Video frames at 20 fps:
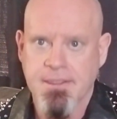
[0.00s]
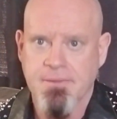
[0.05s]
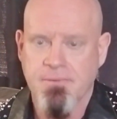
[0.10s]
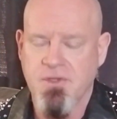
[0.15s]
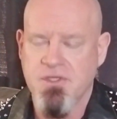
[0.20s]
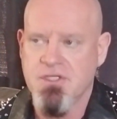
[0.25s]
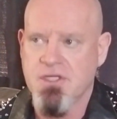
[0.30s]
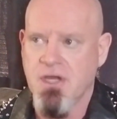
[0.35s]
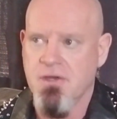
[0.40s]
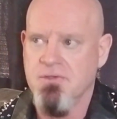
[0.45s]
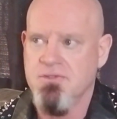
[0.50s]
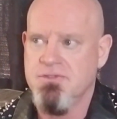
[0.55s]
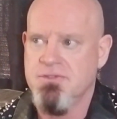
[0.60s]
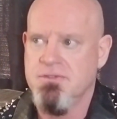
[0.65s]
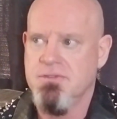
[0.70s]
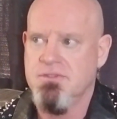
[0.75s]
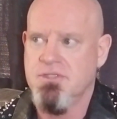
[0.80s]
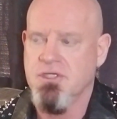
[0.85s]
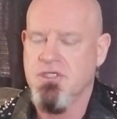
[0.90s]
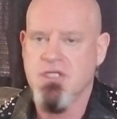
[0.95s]
which goes
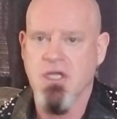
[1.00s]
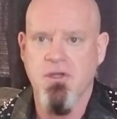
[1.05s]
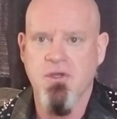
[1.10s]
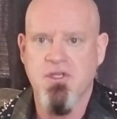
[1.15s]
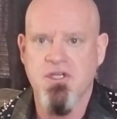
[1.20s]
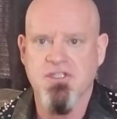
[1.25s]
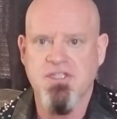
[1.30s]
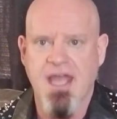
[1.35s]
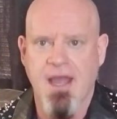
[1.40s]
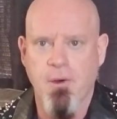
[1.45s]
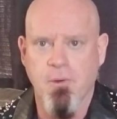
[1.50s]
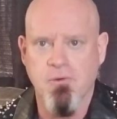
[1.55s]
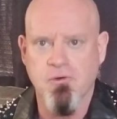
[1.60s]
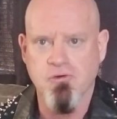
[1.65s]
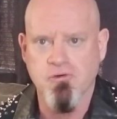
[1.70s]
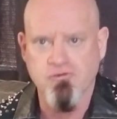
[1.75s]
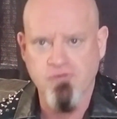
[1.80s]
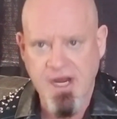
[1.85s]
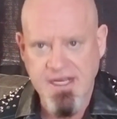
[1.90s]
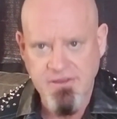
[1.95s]
to show you just how
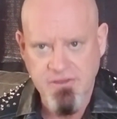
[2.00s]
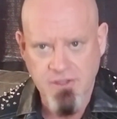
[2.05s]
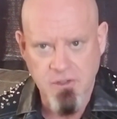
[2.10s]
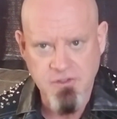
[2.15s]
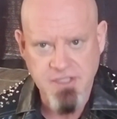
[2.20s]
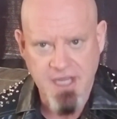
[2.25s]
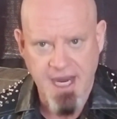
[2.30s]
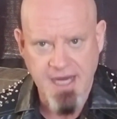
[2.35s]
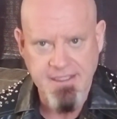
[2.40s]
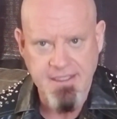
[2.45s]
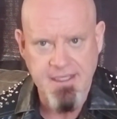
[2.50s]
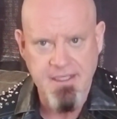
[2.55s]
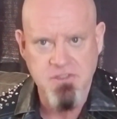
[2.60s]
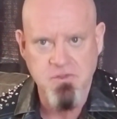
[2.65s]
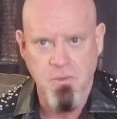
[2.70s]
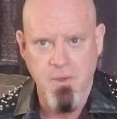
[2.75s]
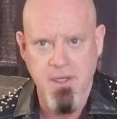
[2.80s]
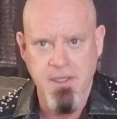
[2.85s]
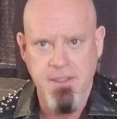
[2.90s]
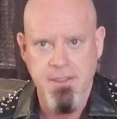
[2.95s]
great those
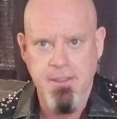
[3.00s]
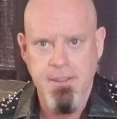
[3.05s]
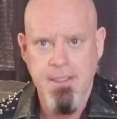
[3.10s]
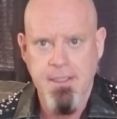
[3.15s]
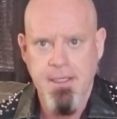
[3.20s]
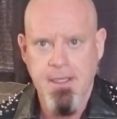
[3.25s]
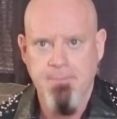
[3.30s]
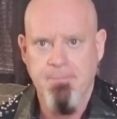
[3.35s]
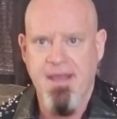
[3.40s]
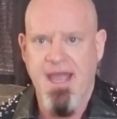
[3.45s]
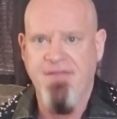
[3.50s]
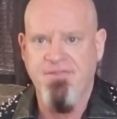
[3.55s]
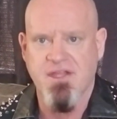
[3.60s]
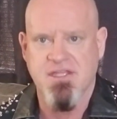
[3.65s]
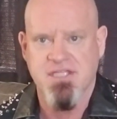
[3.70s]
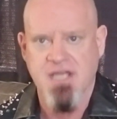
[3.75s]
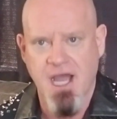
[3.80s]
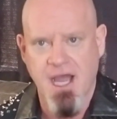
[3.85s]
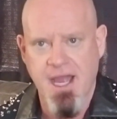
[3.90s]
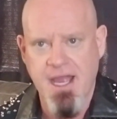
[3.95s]
ideas were. But at the
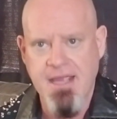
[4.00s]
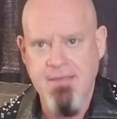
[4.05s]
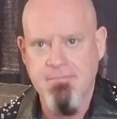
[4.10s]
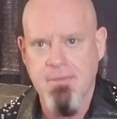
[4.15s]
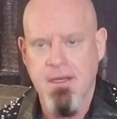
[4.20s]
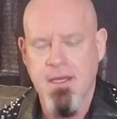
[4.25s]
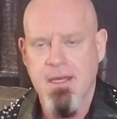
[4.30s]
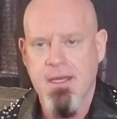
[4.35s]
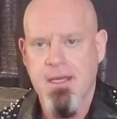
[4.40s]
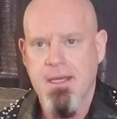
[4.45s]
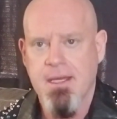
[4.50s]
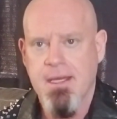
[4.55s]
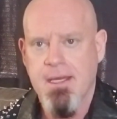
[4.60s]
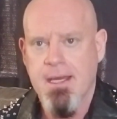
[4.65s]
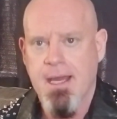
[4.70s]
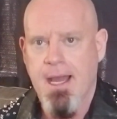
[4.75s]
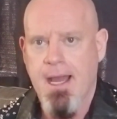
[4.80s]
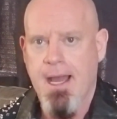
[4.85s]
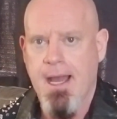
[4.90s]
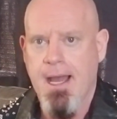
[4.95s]
time,
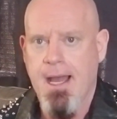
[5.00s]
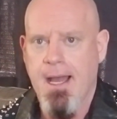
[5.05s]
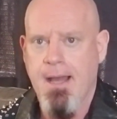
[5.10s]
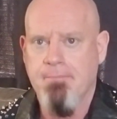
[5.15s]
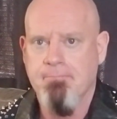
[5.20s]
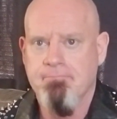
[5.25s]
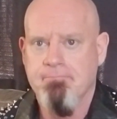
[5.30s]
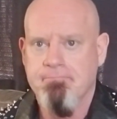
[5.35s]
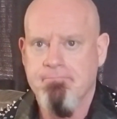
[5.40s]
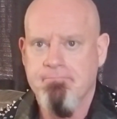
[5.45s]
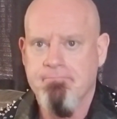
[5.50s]
um,